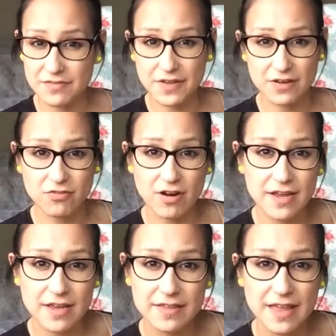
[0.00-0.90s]
If they're
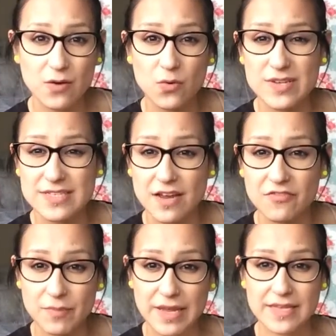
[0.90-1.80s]
crying, they always
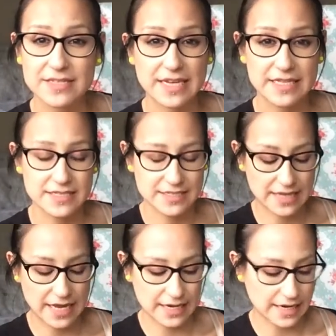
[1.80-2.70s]
love being skin to
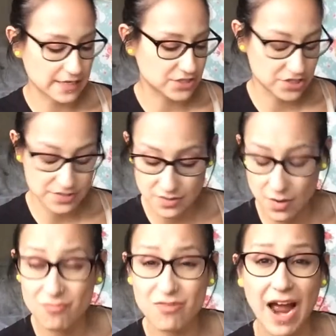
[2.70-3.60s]
skin and next to you.
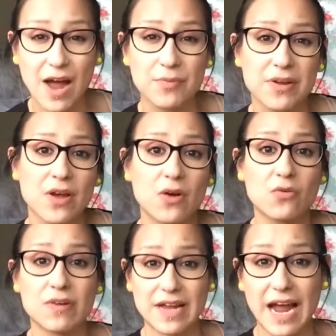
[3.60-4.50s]
So a wrap
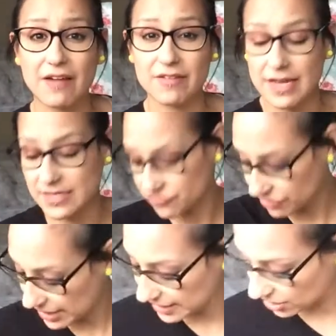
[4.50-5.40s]
or a carrier is
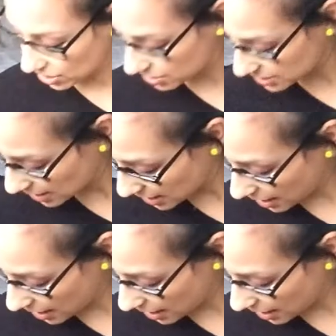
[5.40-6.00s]
really good.